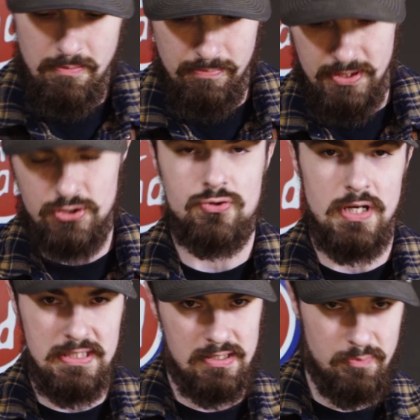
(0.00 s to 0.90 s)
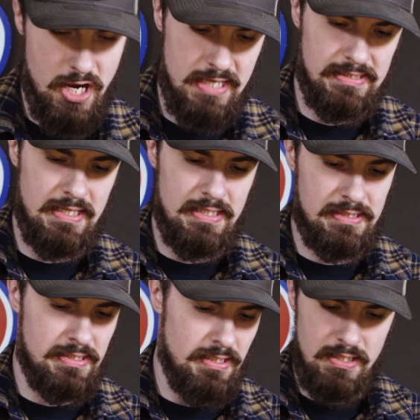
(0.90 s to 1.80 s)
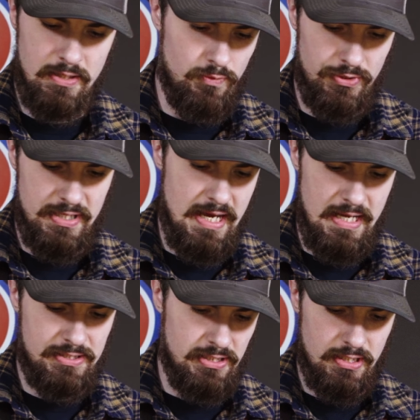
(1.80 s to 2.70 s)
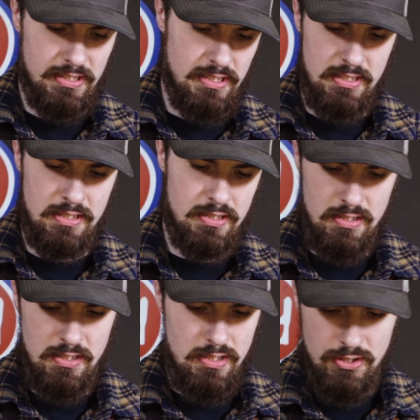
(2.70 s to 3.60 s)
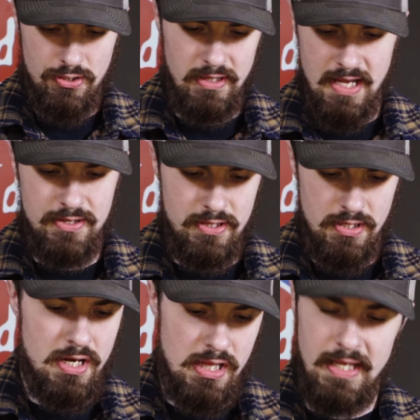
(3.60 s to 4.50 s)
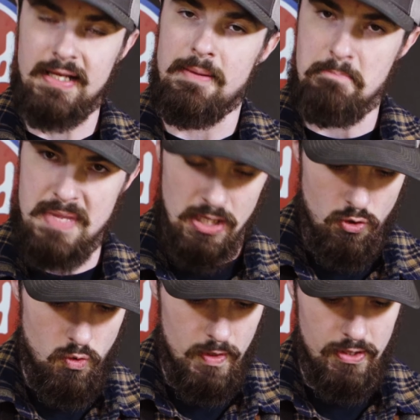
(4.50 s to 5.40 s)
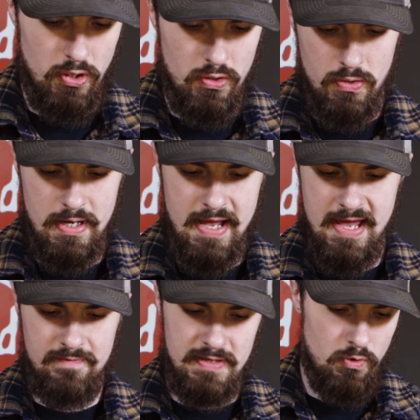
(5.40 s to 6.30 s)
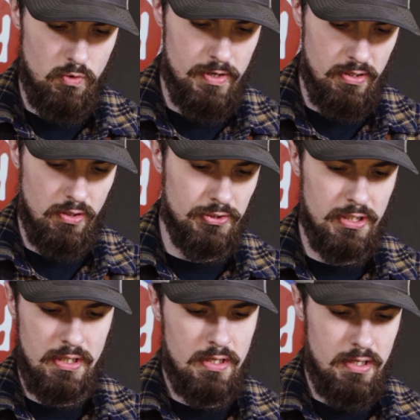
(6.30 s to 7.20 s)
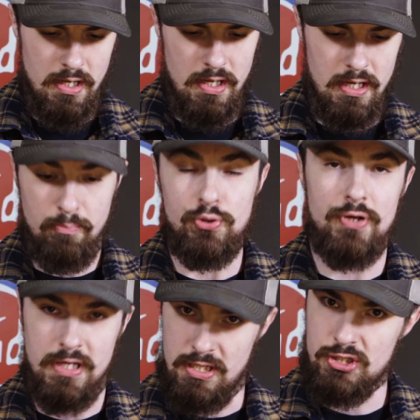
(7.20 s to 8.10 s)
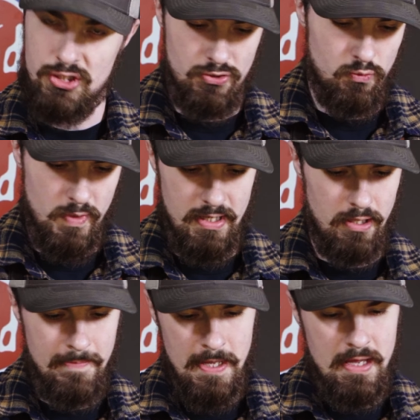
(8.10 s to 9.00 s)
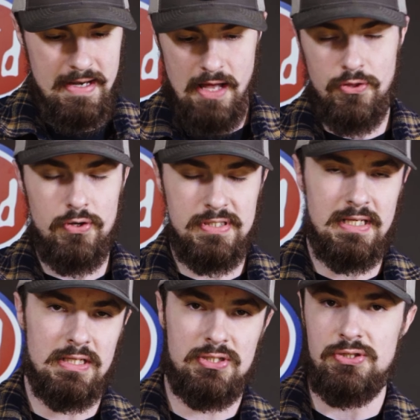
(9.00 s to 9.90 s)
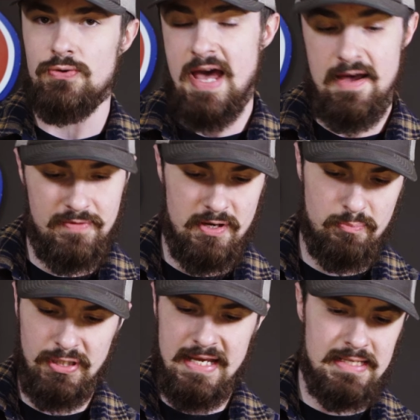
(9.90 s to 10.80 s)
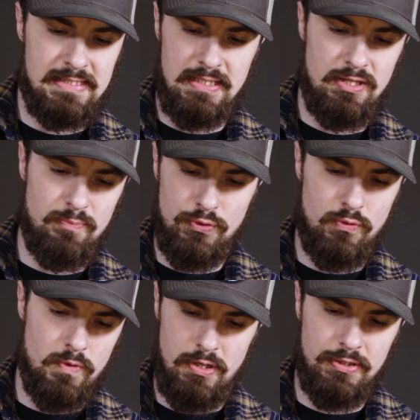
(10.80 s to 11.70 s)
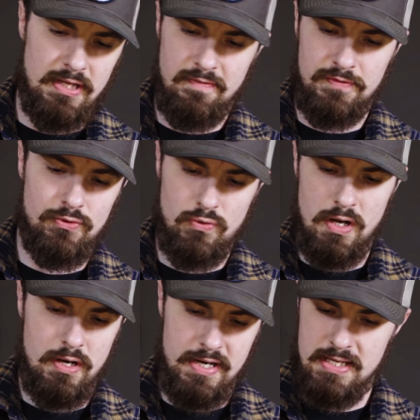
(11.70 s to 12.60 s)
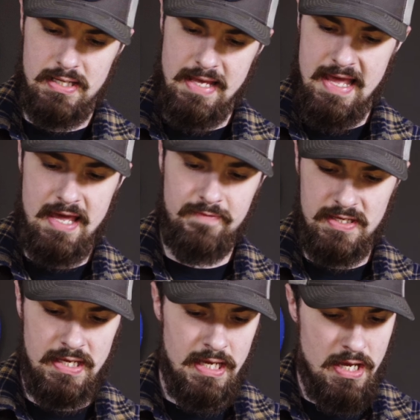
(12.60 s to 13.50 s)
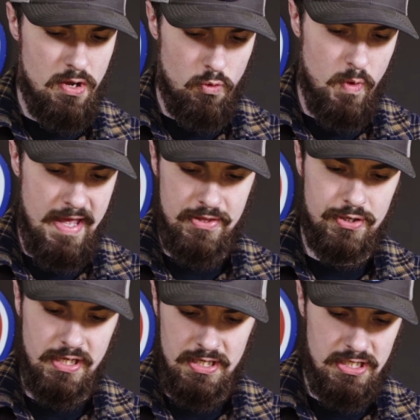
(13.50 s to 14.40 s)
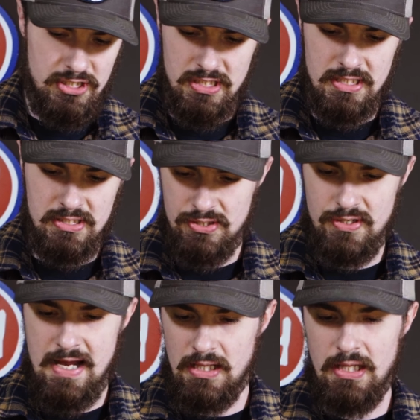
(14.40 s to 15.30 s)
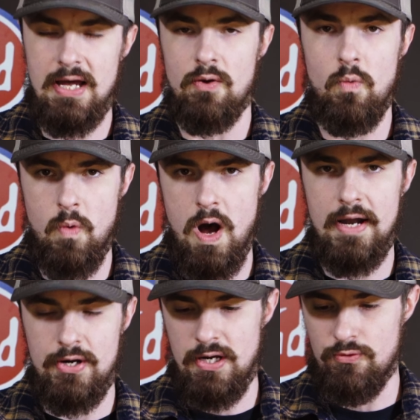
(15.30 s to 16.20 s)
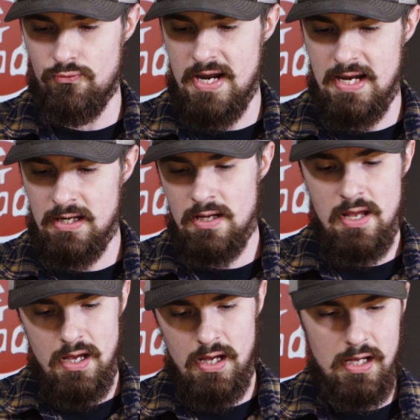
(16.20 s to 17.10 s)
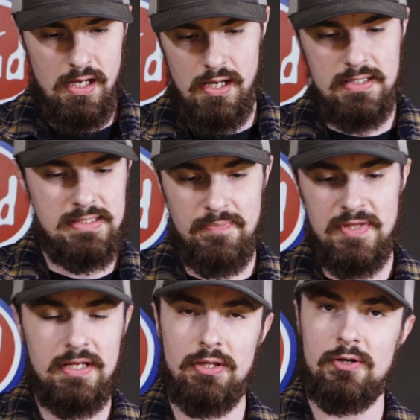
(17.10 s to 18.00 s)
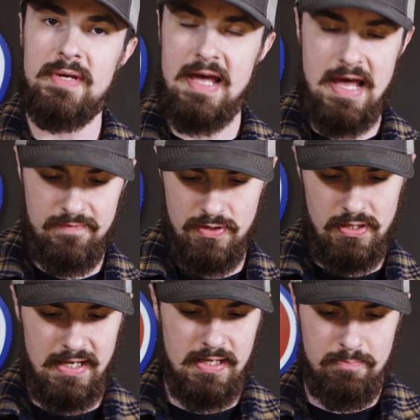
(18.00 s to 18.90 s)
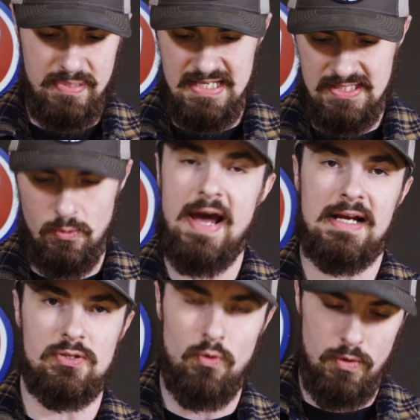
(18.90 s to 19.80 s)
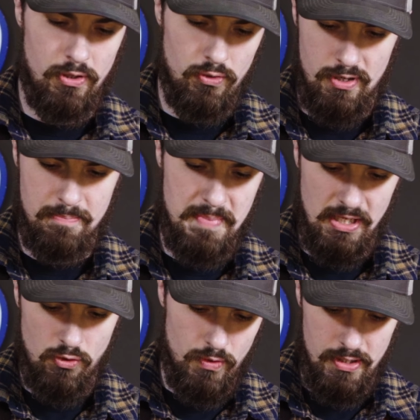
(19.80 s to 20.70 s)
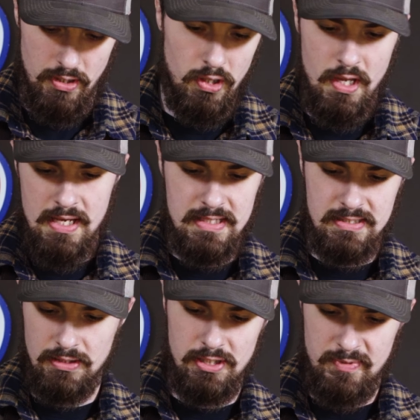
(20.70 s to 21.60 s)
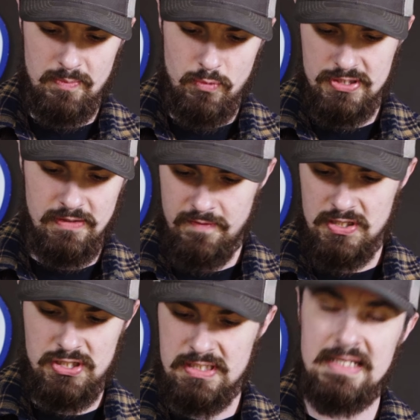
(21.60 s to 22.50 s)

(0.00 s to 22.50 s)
but trust the process. It will not darken your leather like a mink oil or a heavy oiled boot conditioner will. Now, those things do have their place in the boot world. If you are in heavy weather conditions and you got a lot of water and rain, something a little bit heavier like a beeswax oil or a mink oil is a little bit more sufficient to